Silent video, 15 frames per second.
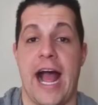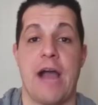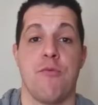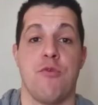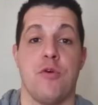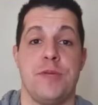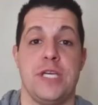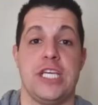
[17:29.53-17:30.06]
I
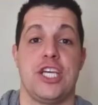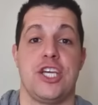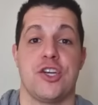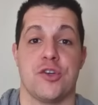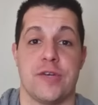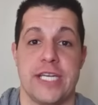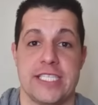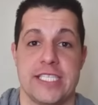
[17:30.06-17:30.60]
will be
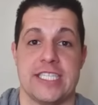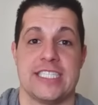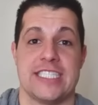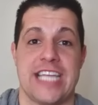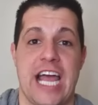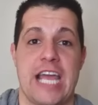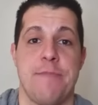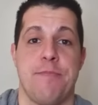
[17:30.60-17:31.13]
curious the
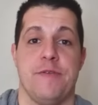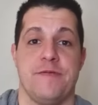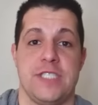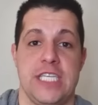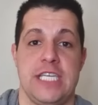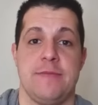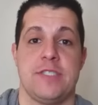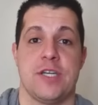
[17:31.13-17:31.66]
type of
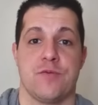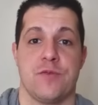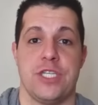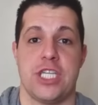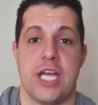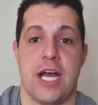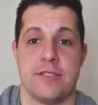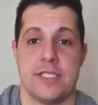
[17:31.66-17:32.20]
teams that
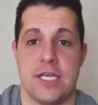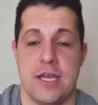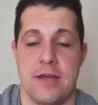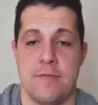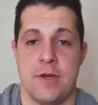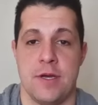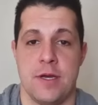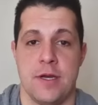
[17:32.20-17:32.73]
reach out to
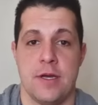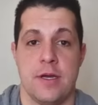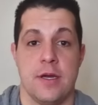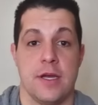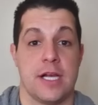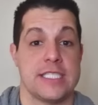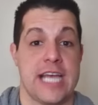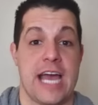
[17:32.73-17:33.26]
him,
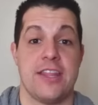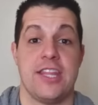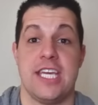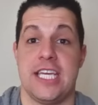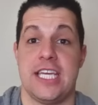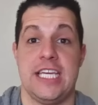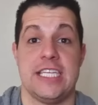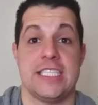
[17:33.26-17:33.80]
because I
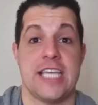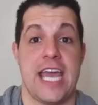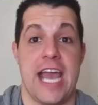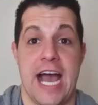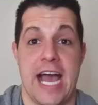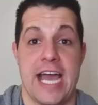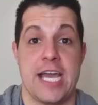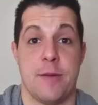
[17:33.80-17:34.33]
think he is a
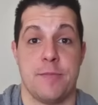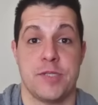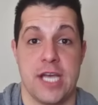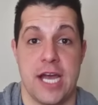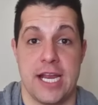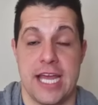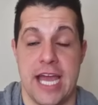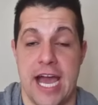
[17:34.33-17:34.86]
high
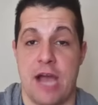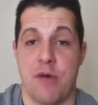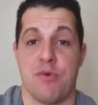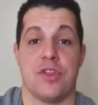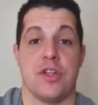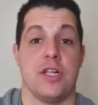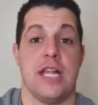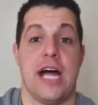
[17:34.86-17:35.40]
upside guy
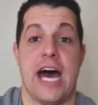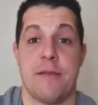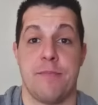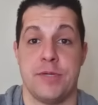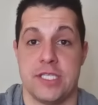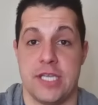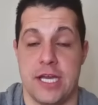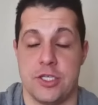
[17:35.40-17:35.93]
with a lot of
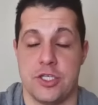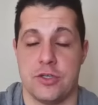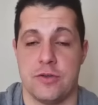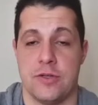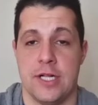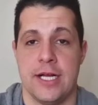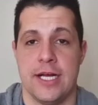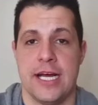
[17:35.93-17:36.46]

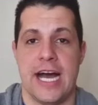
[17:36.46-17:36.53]
potential.